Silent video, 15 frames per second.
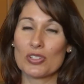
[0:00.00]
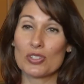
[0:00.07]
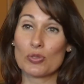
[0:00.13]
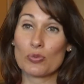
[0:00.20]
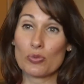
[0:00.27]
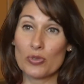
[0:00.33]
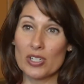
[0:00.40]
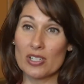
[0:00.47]
it's
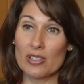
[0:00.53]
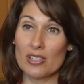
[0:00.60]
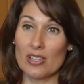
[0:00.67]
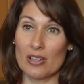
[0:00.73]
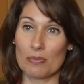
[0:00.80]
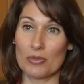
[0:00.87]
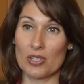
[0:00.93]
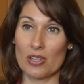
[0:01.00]
really
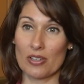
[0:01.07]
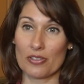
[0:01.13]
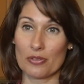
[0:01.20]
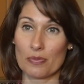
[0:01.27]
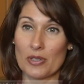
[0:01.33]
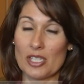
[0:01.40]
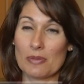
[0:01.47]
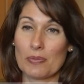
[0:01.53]
up to other
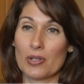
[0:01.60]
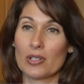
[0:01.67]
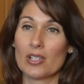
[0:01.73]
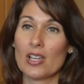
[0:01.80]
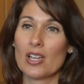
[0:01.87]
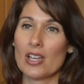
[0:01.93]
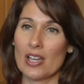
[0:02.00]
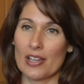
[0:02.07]
people
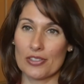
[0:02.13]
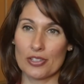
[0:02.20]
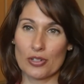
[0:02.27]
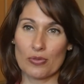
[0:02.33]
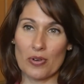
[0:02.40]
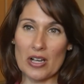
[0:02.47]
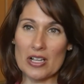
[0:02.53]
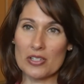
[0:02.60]
at the
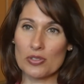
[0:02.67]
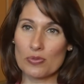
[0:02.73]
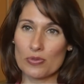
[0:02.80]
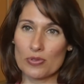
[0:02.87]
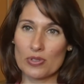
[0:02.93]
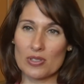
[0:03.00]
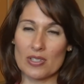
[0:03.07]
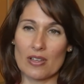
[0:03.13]

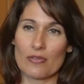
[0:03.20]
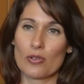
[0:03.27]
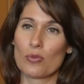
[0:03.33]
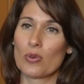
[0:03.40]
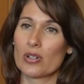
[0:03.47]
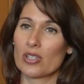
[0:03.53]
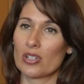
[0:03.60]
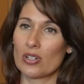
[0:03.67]
grassroots level
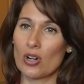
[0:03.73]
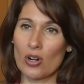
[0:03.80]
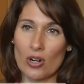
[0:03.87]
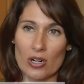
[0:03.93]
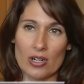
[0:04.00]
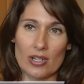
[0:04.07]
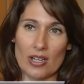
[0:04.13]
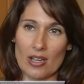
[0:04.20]
working
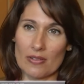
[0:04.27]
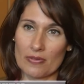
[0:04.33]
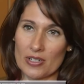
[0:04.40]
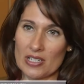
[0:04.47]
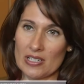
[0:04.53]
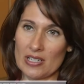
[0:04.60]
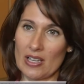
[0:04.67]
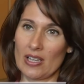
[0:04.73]
hard
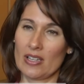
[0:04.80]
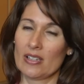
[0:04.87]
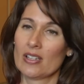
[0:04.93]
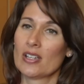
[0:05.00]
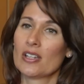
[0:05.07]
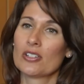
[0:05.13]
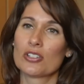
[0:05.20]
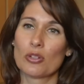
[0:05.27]
every day
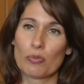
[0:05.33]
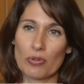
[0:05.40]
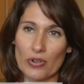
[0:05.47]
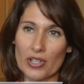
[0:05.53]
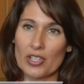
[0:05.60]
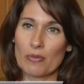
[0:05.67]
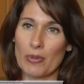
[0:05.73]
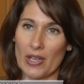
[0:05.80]
to
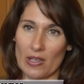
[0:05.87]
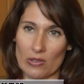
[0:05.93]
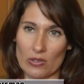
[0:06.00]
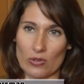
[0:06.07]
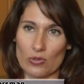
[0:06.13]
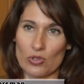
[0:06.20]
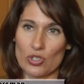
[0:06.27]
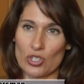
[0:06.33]
bring about
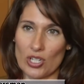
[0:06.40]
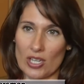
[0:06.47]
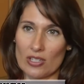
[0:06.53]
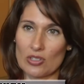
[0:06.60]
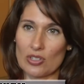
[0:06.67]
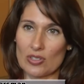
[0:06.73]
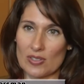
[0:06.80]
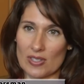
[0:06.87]
those
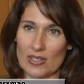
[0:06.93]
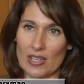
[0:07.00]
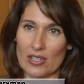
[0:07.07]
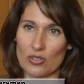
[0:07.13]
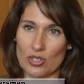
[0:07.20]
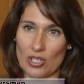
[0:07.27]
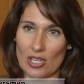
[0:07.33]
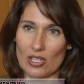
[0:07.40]
changes in the
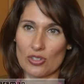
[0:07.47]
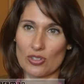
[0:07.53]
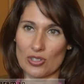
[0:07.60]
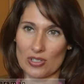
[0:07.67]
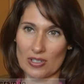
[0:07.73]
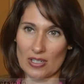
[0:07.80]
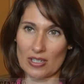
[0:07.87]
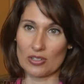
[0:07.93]

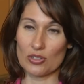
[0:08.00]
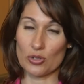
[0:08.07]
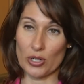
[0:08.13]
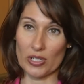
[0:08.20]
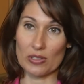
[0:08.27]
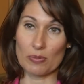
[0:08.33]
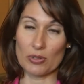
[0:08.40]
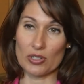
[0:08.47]
education and
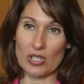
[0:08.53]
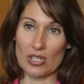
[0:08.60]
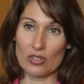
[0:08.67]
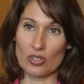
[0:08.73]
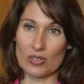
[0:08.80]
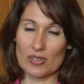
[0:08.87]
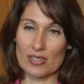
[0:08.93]
transportation